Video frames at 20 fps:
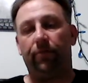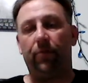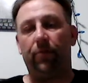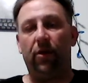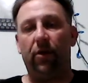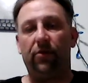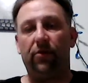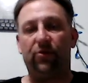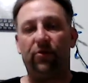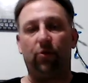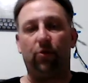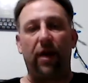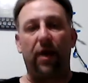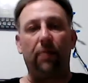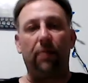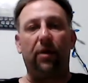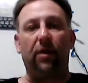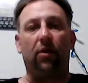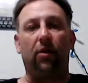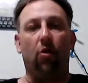
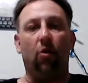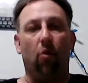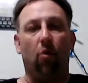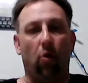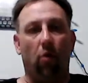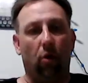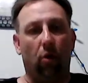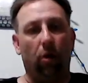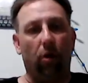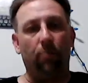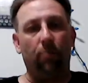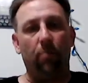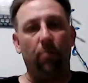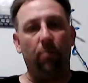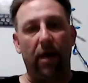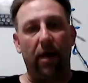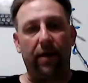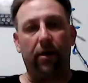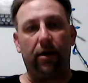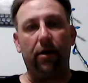ceramic, or
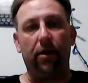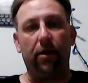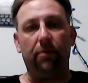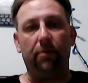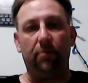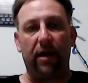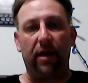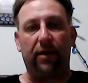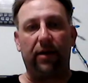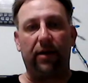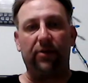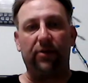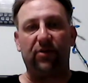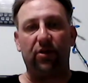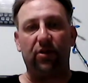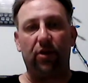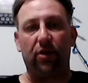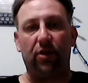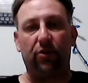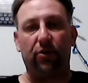mica. Mica is
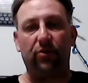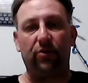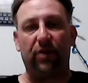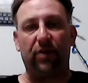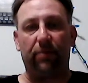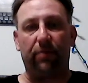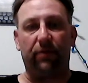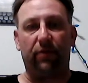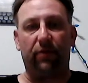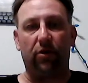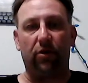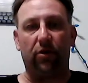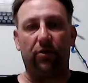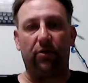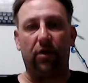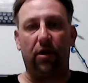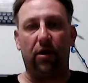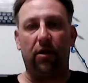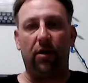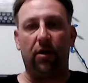another type of good
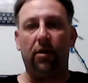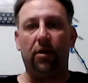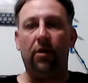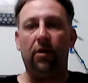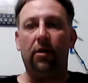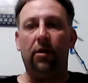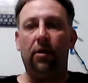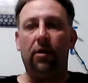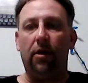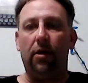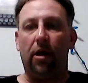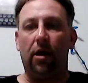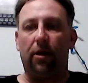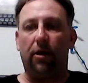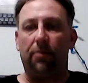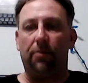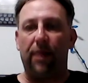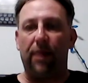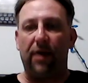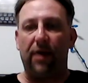
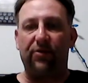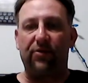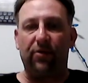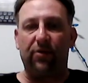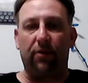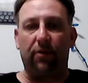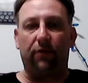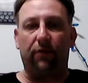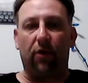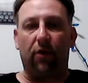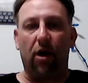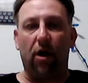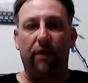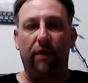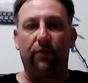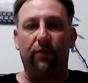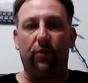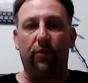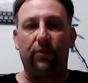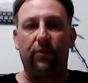capacitor for high
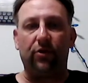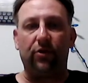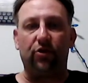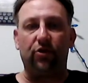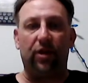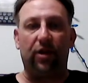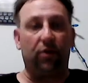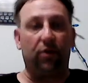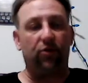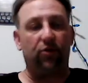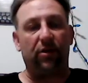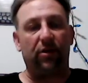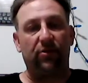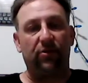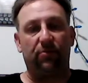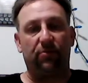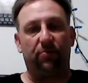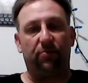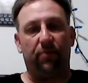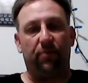voltage. Actually,
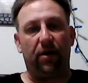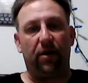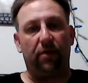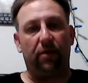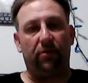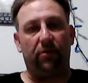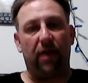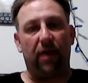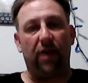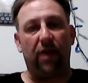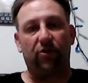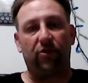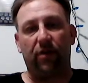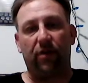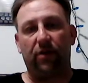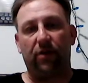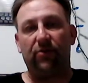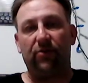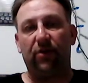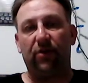it's
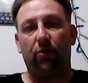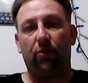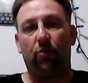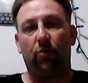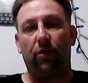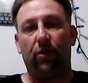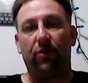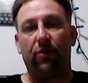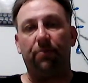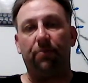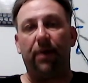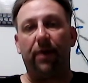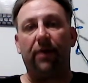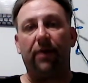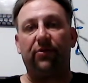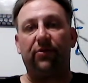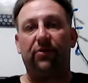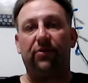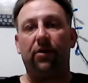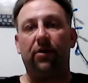considered one of the
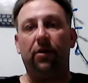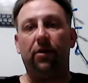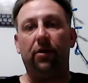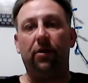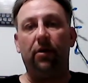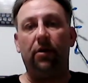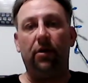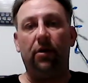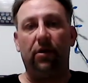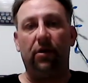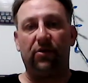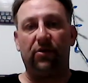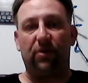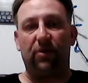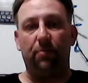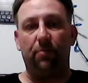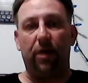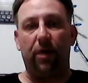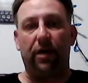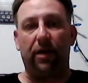best is the
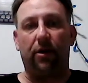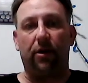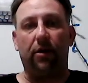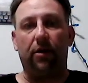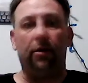mica